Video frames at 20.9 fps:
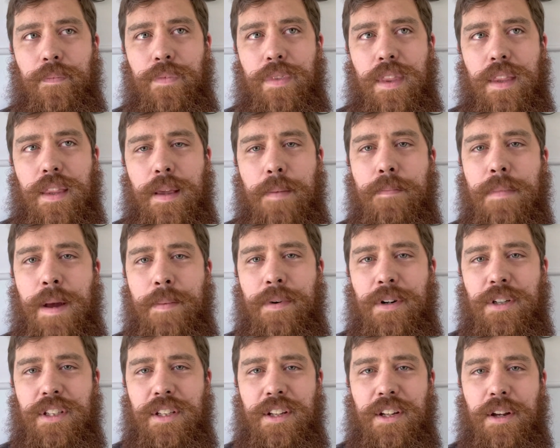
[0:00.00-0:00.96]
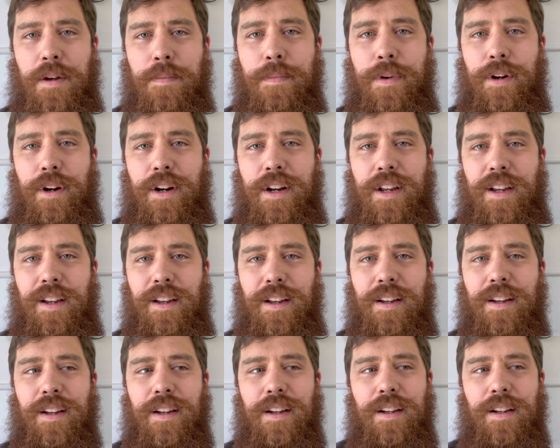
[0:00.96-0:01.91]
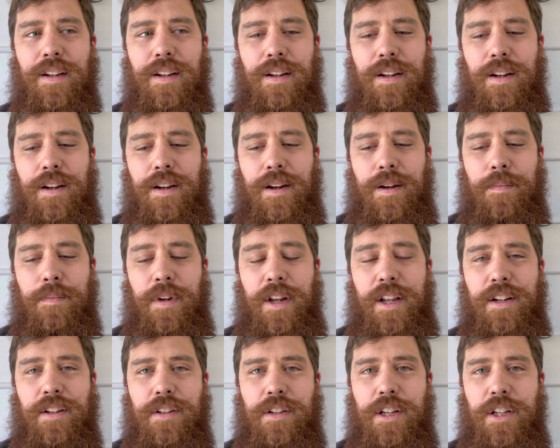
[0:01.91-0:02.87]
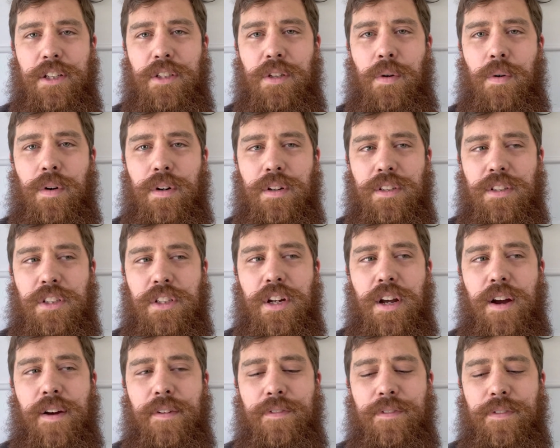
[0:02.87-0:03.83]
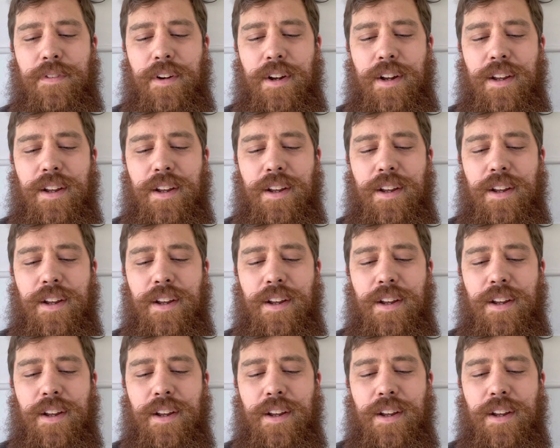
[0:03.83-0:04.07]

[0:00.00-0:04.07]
members in the community, in Discord and stuff,